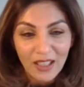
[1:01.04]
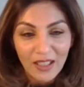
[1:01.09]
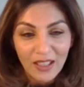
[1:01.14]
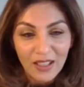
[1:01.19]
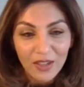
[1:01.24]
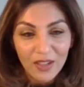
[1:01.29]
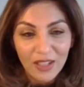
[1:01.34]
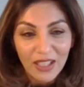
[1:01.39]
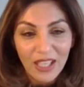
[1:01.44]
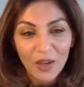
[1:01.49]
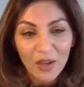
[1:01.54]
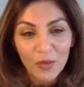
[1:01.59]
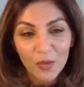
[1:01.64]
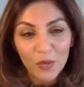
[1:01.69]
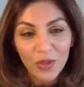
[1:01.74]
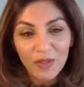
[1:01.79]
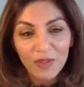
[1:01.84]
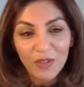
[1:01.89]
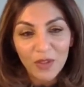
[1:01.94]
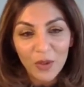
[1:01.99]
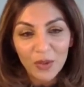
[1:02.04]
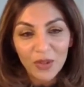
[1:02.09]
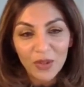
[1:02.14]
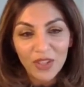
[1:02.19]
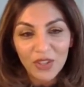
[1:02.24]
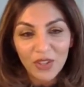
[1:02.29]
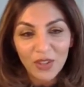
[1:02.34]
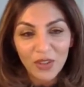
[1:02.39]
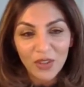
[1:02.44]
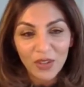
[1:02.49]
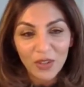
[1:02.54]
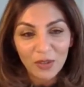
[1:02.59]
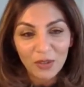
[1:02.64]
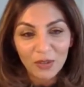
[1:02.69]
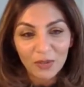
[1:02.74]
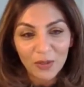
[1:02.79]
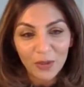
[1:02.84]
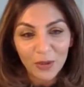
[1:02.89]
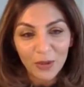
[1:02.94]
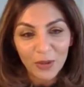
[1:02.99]
Now, we've known each other
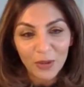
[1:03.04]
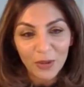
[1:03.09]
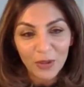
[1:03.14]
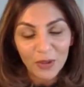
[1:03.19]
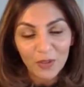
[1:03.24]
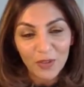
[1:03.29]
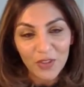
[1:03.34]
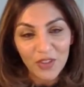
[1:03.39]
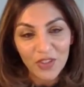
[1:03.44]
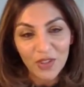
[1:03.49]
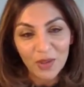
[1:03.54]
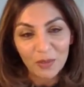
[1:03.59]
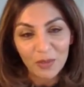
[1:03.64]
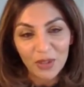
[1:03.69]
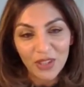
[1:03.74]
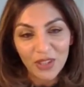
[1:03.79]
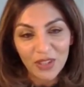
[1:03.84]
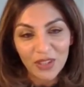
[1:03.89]
for some years,